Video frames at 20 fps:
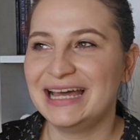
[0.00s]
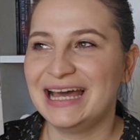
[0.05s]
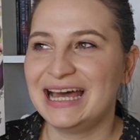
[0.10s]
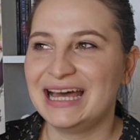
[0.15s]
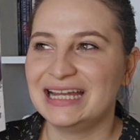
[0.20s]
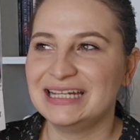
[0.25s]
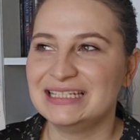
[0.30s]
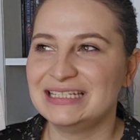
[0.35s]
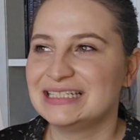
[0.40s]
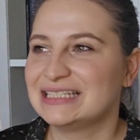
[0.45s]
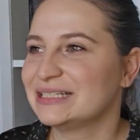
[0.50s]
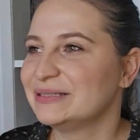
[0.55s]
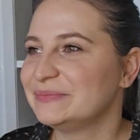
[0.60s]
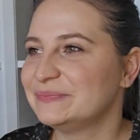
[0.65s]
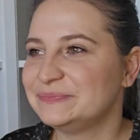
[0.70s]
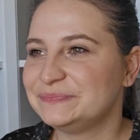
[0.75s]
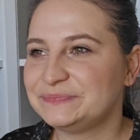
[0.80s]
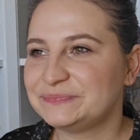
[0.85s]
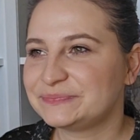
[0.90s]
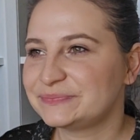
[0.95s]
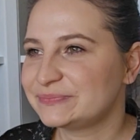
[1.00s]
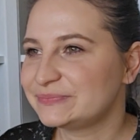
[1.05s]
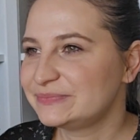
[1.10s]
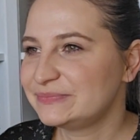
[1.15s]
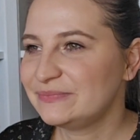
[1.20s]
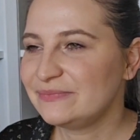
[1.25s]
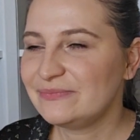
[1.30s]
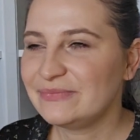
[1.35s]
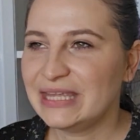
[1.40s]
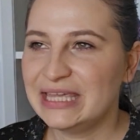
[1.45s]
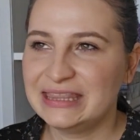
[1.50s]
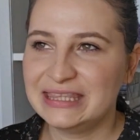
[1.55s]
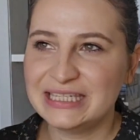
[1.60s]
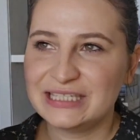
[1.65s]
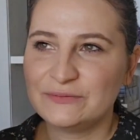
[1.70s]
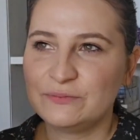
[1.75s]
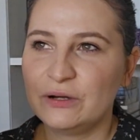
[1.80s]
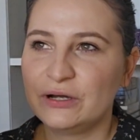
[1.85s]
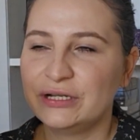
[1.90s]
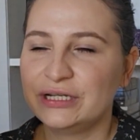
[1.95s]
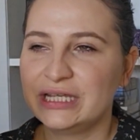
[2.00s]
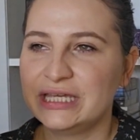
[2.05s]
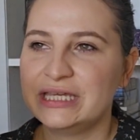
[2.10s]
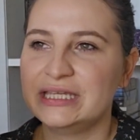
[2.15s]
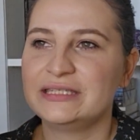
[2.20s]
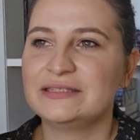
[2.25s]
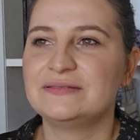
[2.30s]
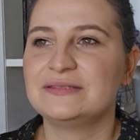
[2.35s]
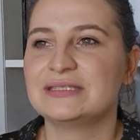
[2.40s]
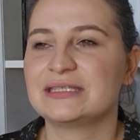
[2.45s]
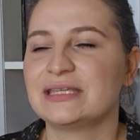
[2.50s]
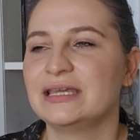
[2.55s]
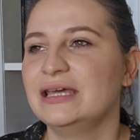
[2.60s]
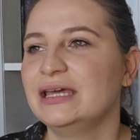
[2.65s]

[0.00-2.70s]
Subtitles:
And this one is